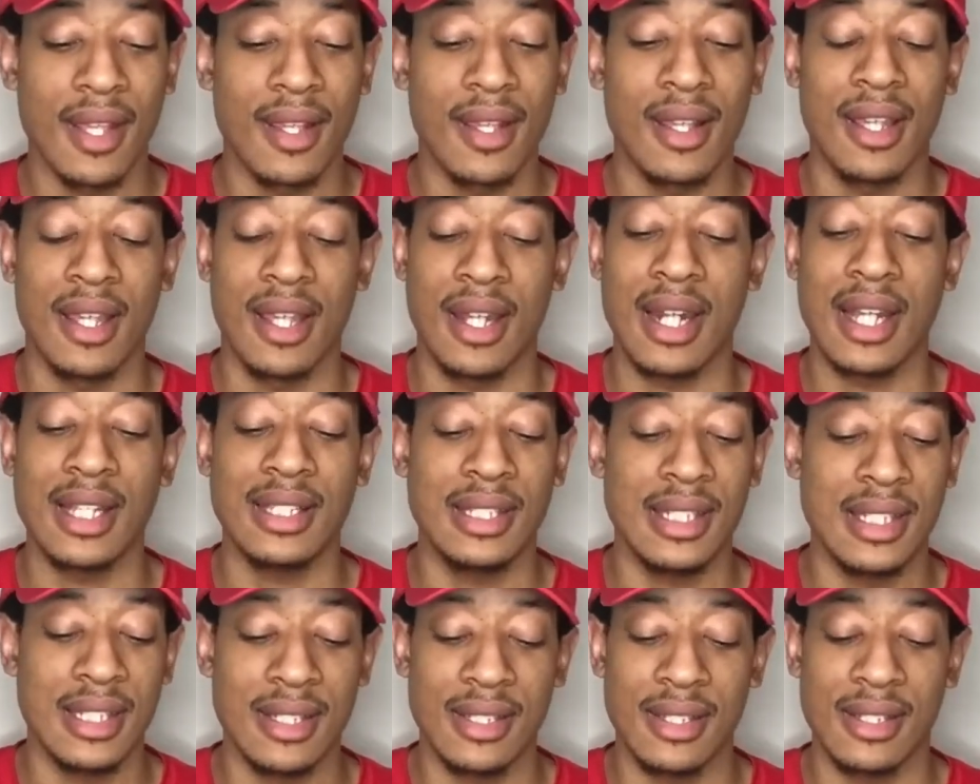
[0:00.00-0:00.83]
And I
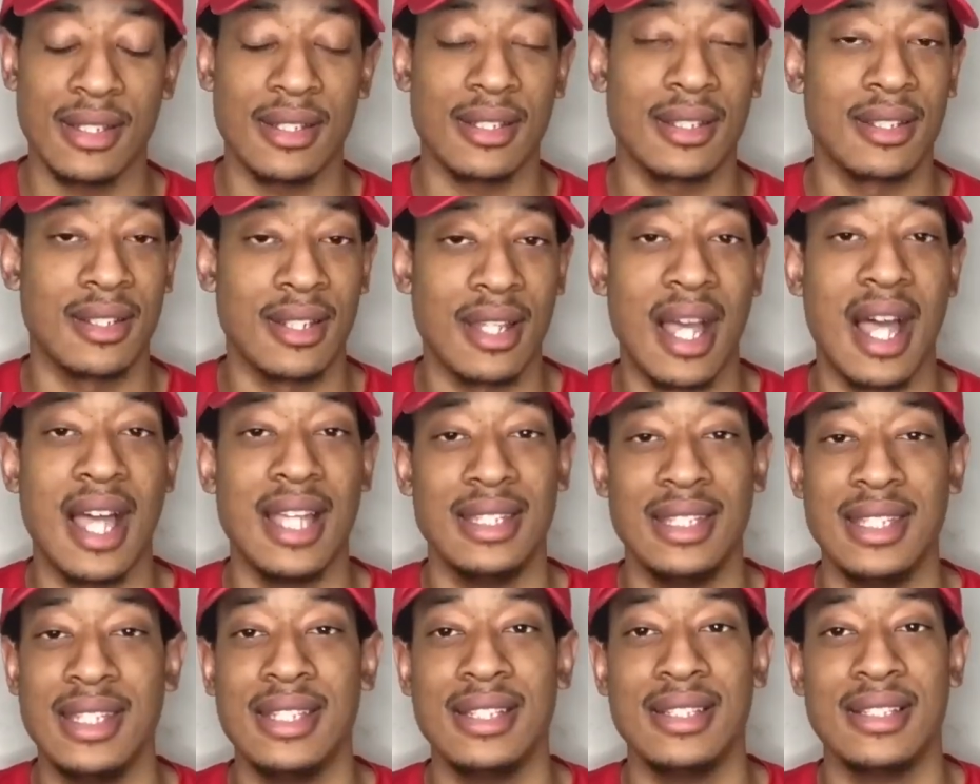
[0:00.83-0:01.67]
think
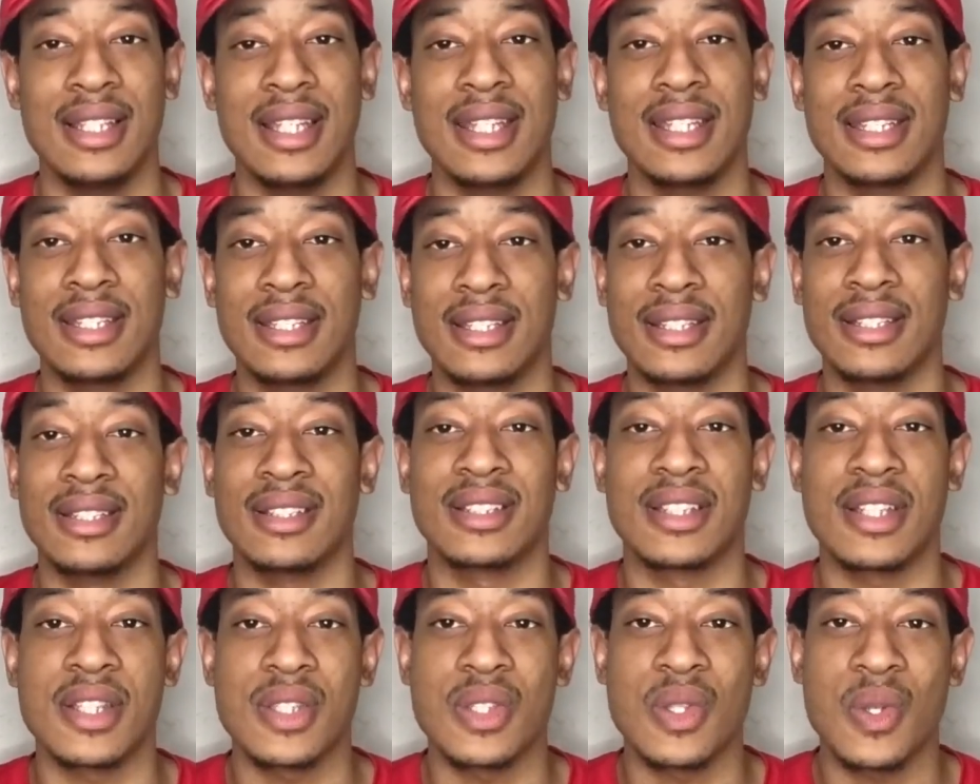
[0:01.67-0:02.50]
like
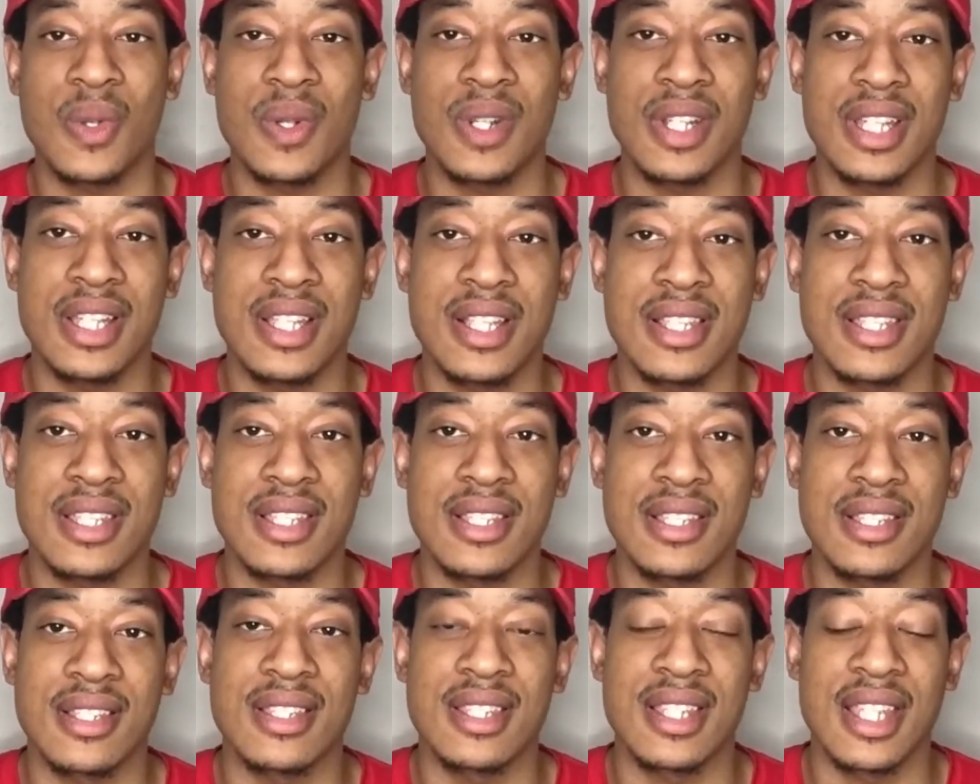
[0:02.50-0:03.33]
the story is
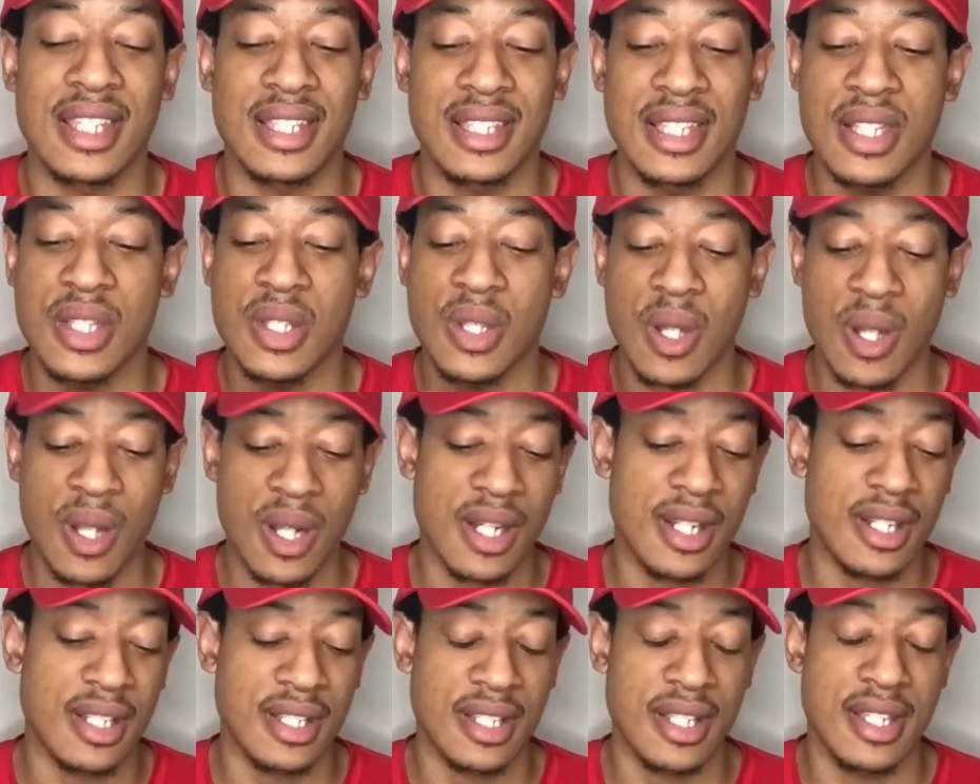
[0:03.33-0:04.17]
in, like, this
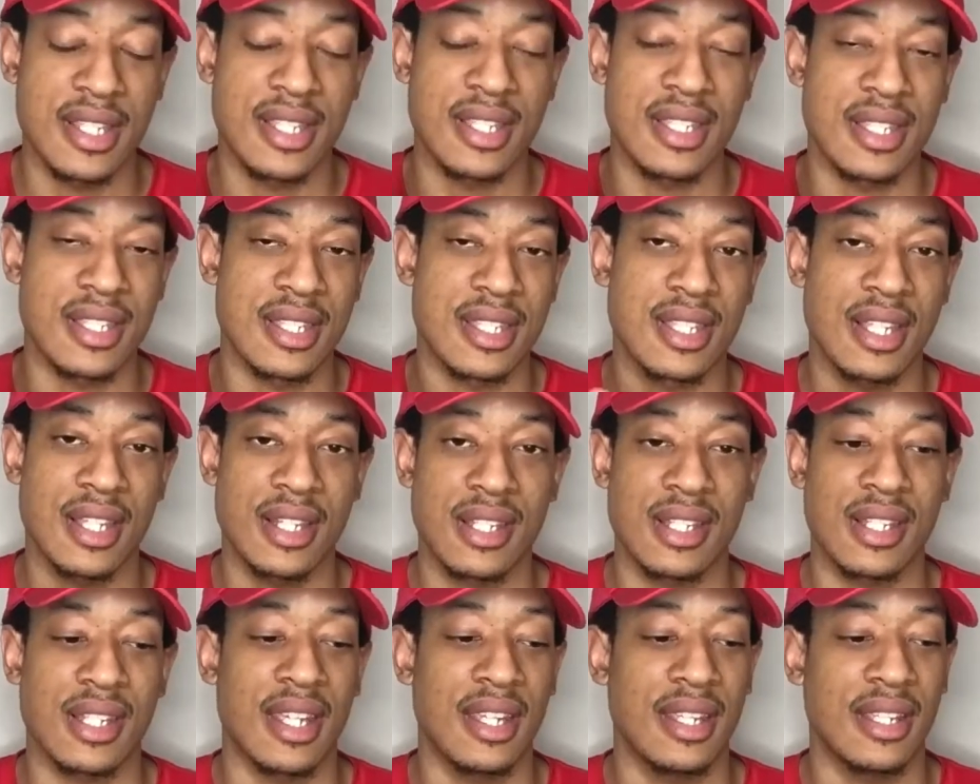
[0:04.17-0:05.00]
arc is in
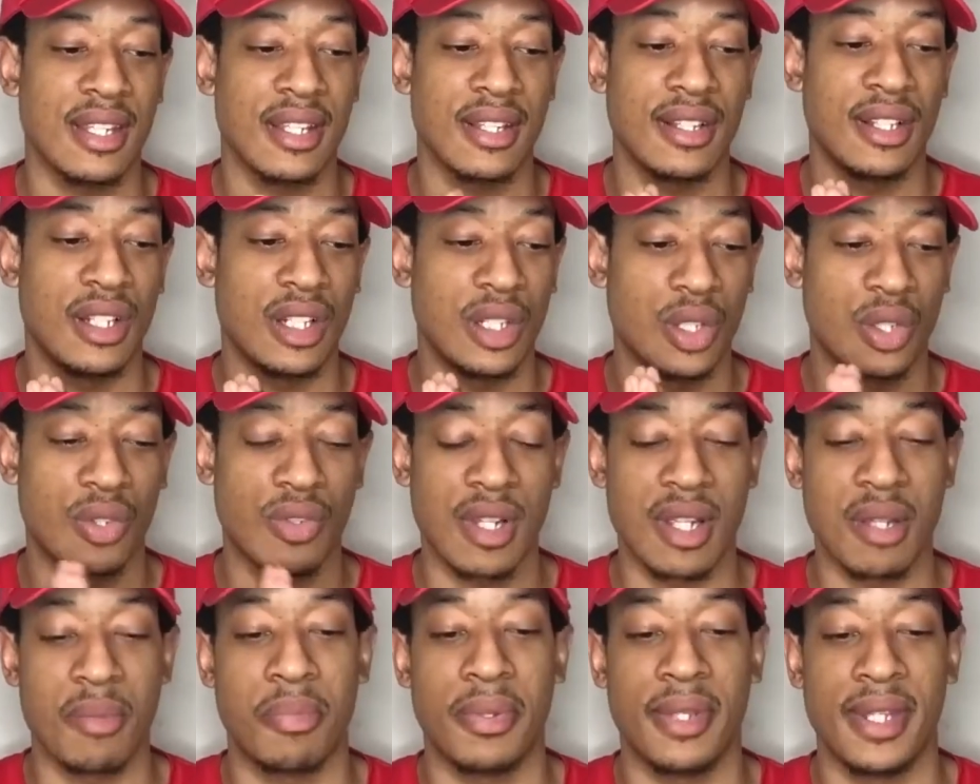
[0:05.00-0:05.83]
such like a
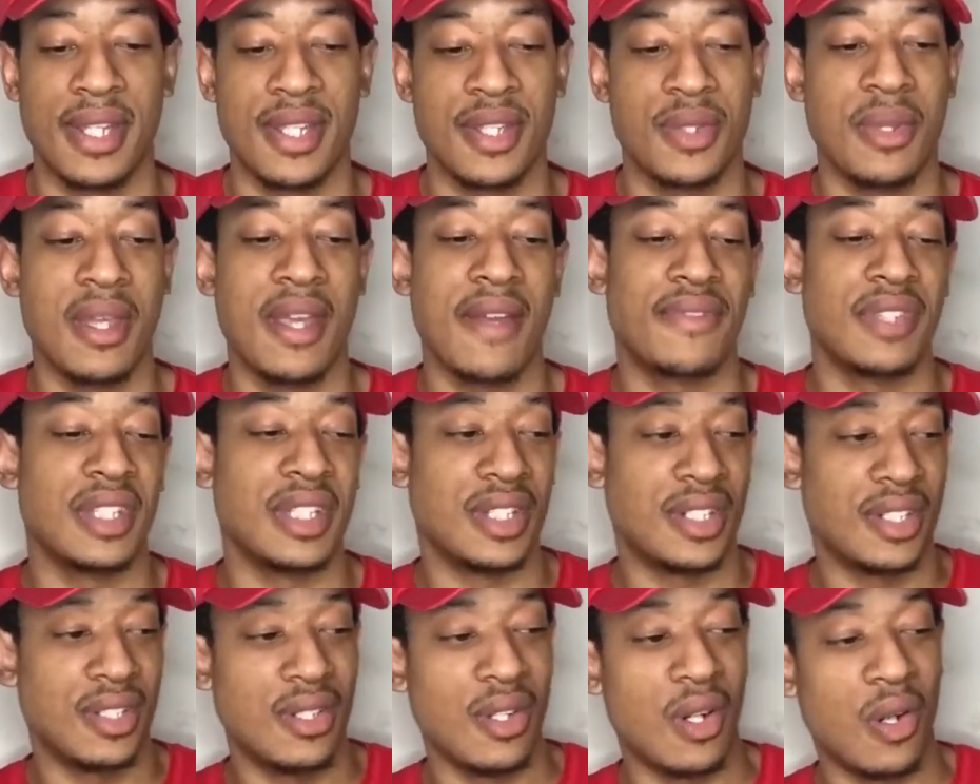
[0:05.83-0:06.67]
great place. You have
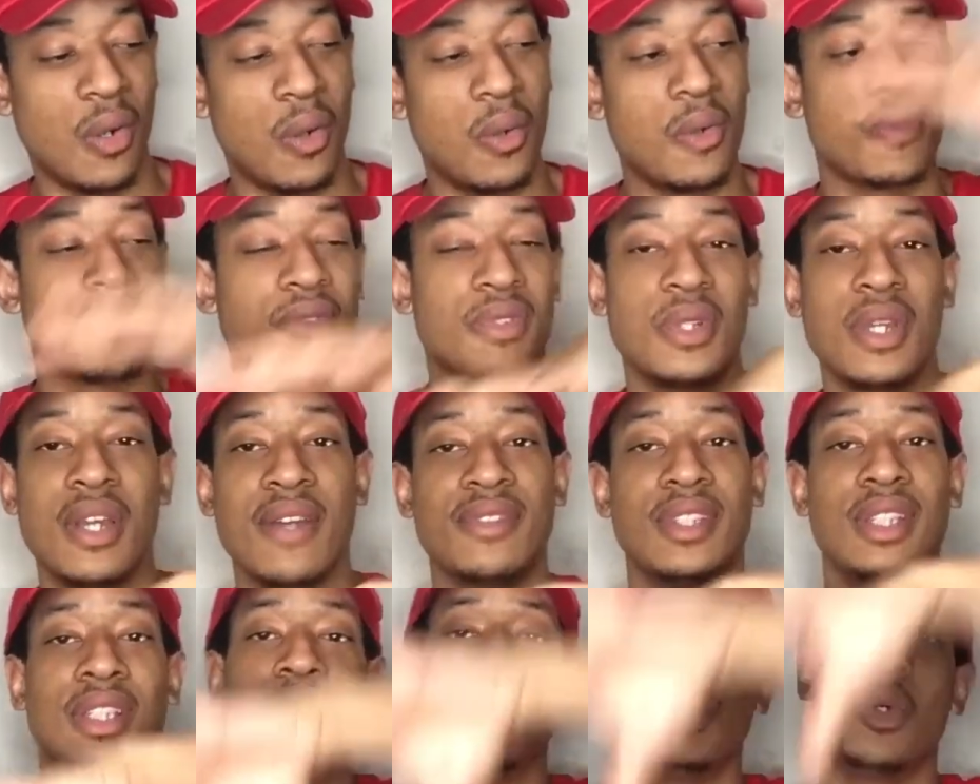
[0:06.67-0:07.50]

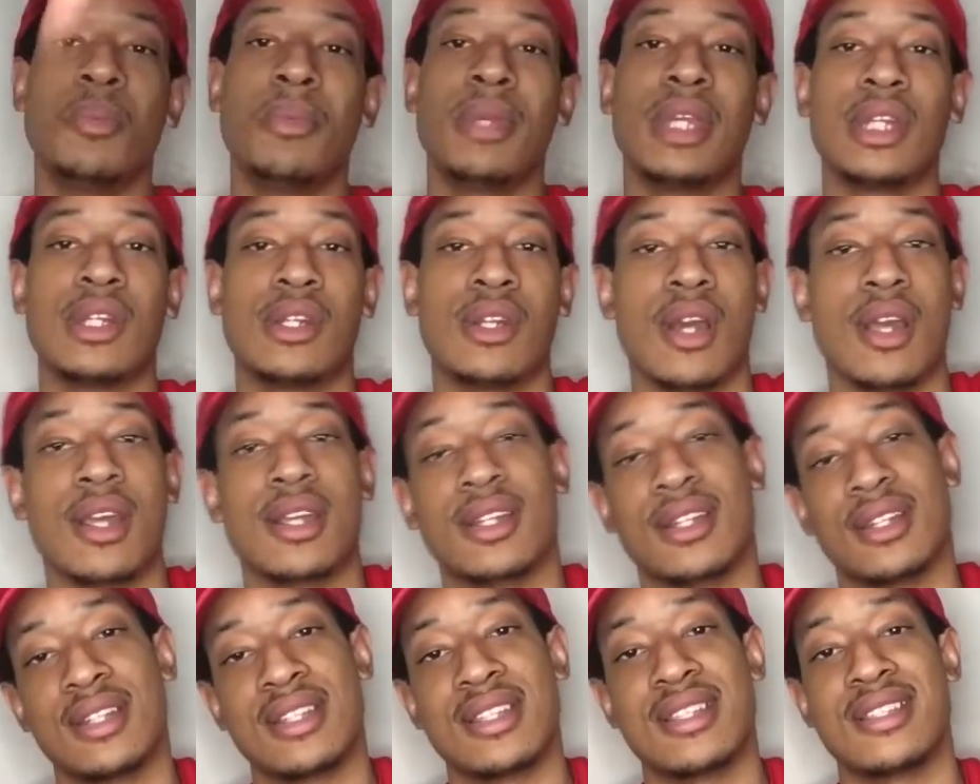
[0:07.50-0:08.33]
the looming
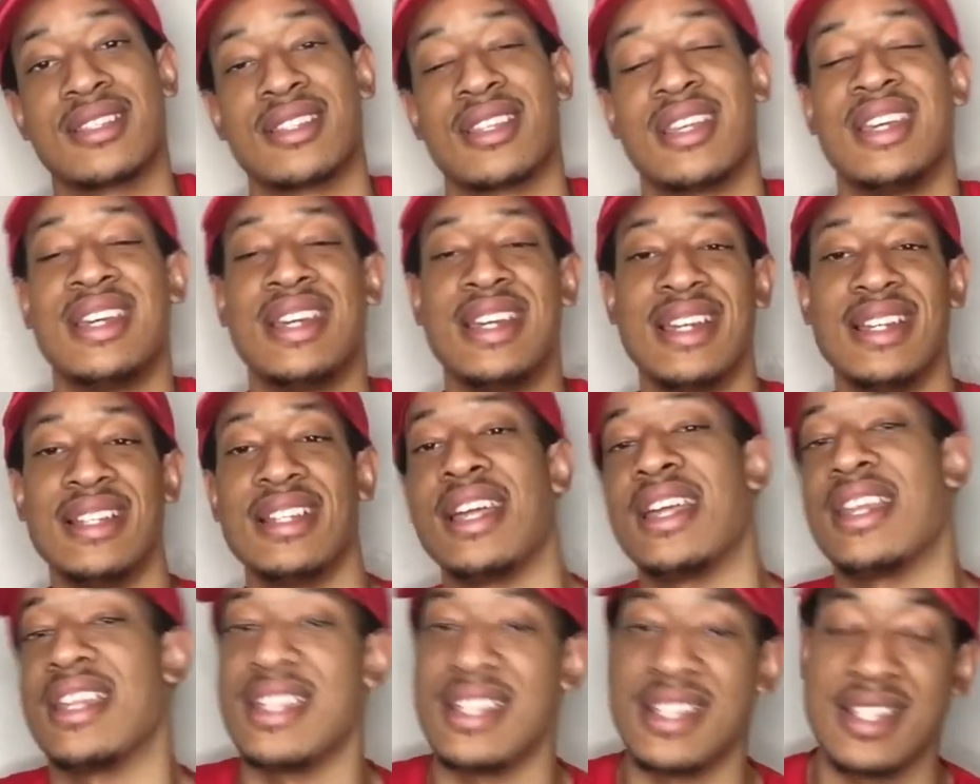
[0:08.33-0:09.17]
darkness
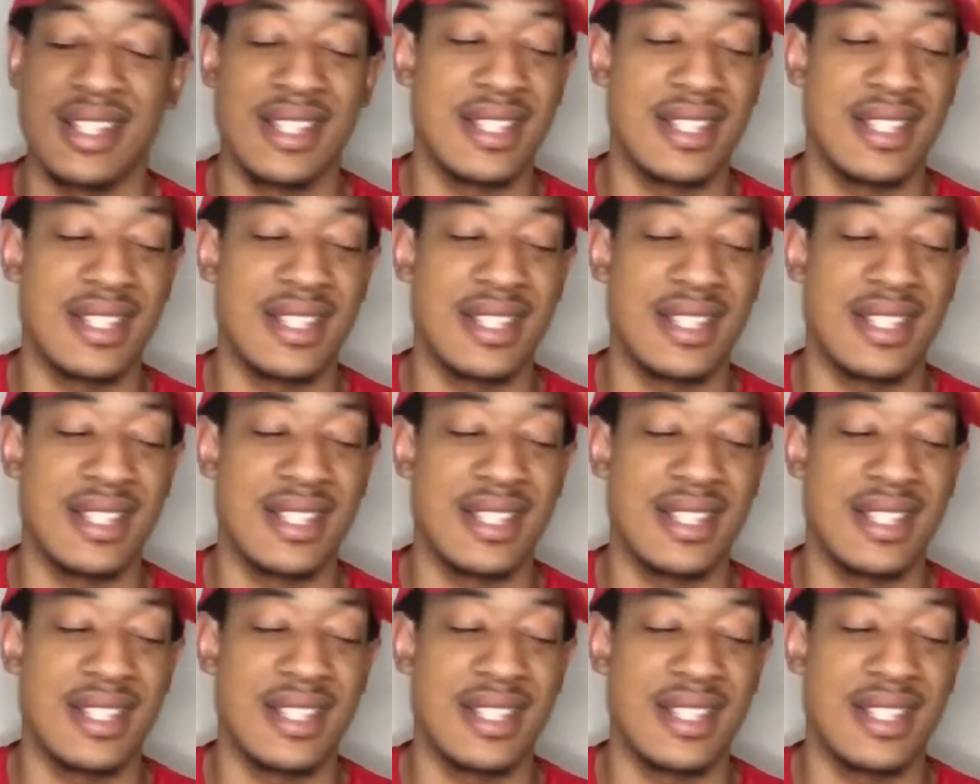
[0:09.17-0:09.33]
that is